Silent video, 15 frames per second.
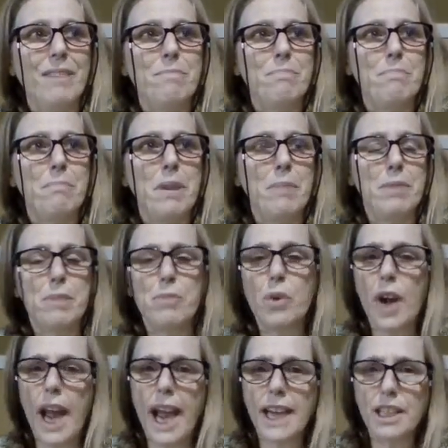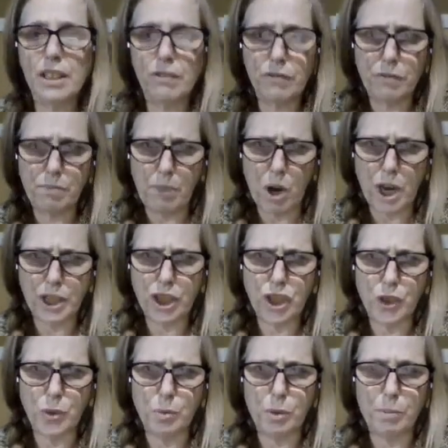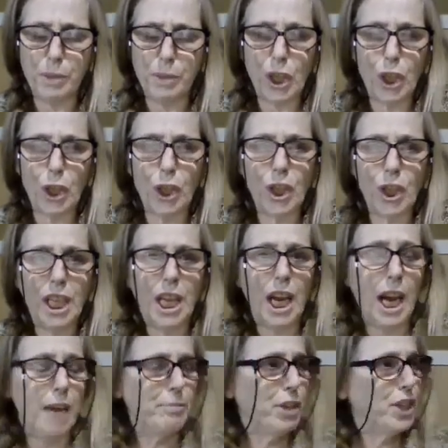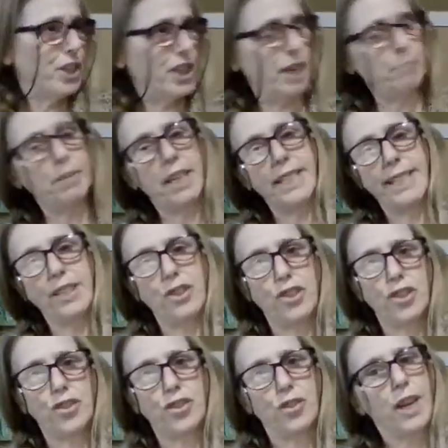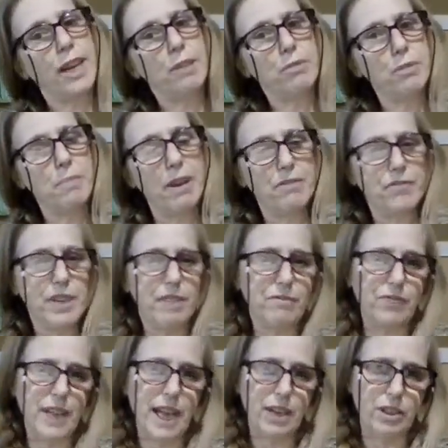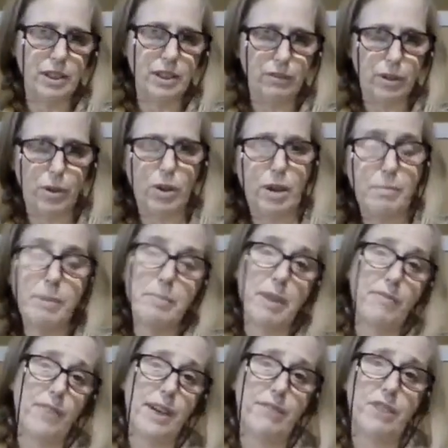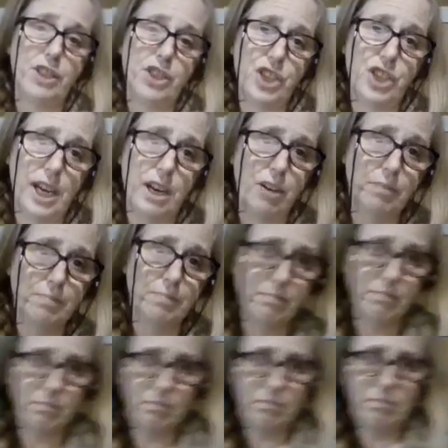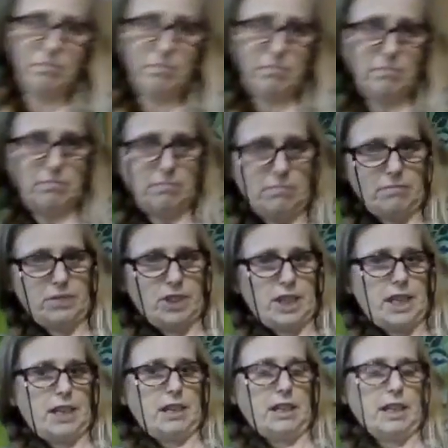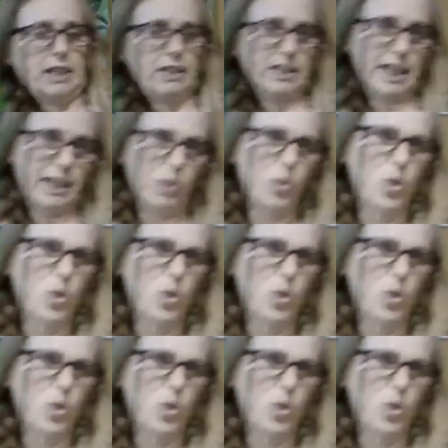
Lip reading: maybe a more active posture would be good. I'm going to sit up nice and straight with my feet flat on the floor. I'm in my favorite chair. See, it's like